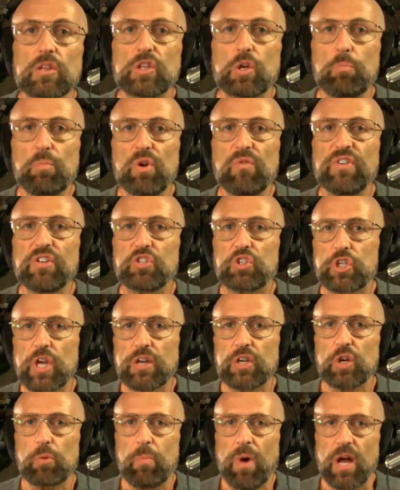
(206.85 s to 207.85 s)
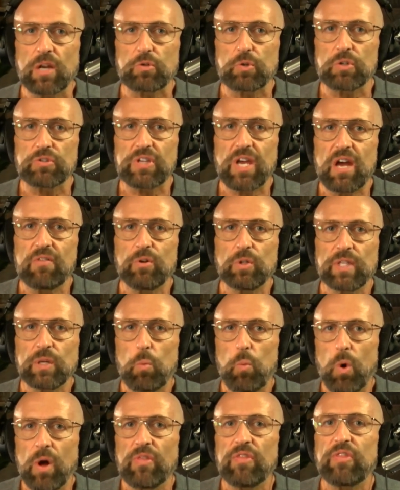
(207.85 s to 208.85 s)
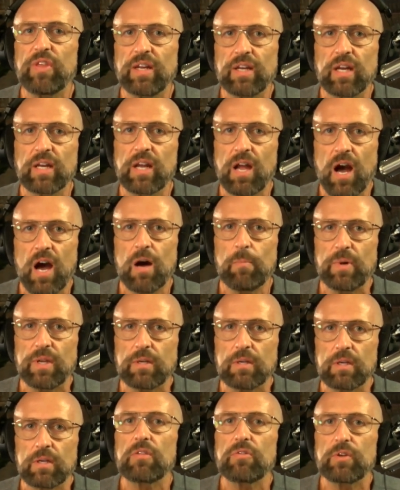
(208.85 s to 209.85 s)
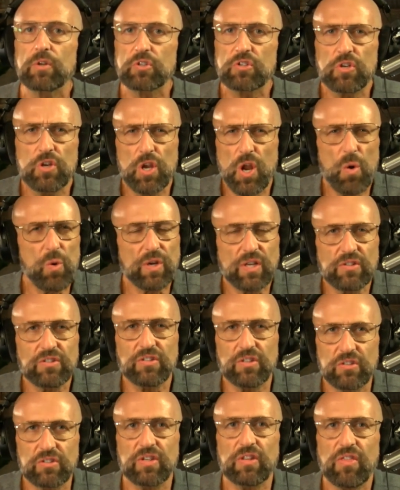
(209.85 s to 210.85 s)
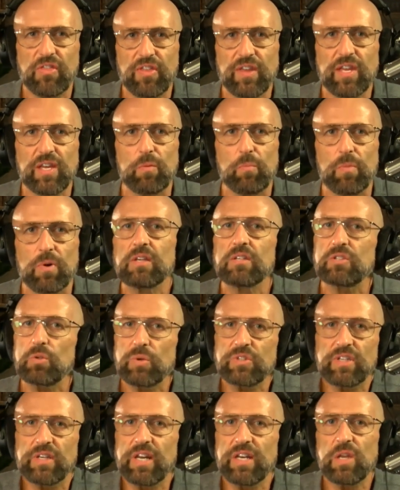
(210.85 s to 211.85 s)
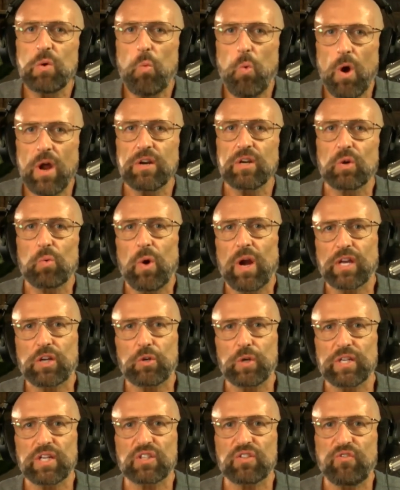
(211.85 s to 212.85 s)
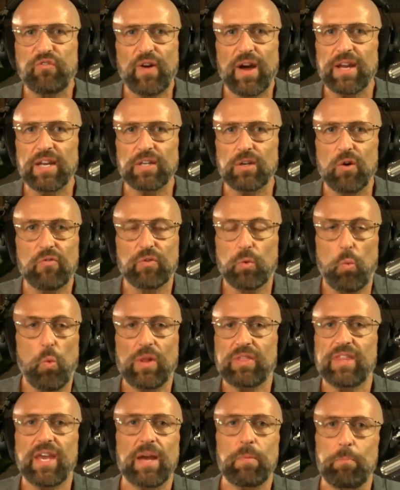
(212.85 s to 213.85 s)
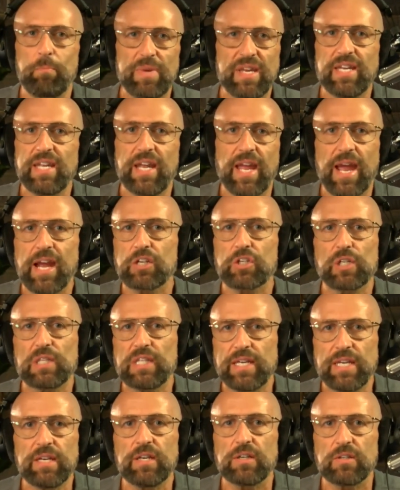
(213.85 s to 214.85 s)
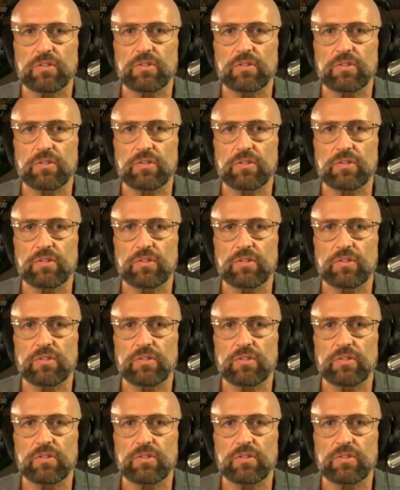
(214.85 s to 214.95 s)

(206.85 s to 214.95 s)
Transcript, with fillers: The movie's gender mantras have only one thing in common. There's no consistent theme. So is it any wonder why critics fight over what that meaning actually is?